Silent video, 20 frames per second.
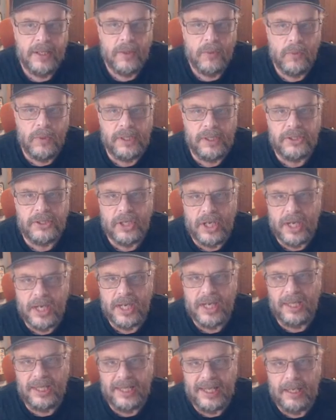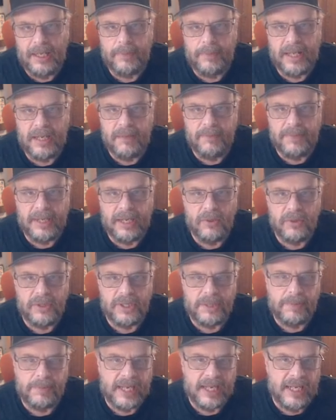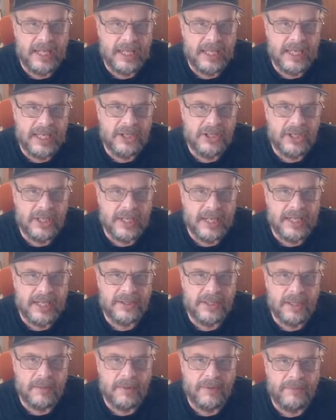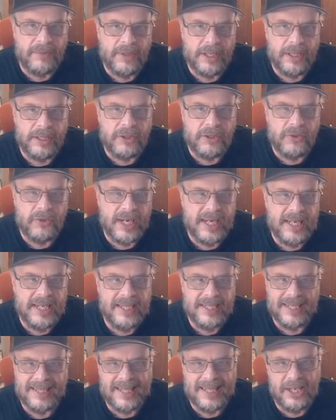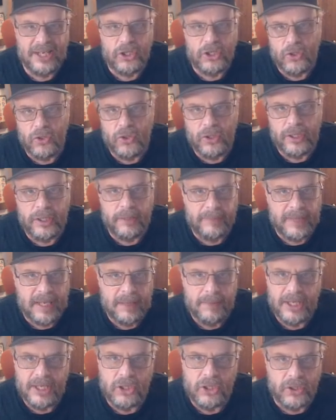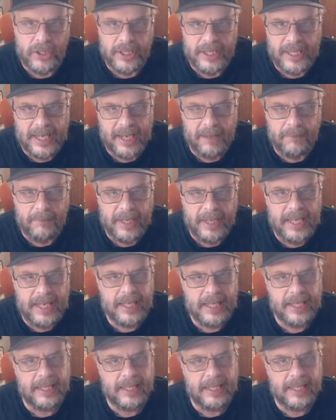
we'll talk a little bit about speculation on some of the trades that they should or maybe should not make,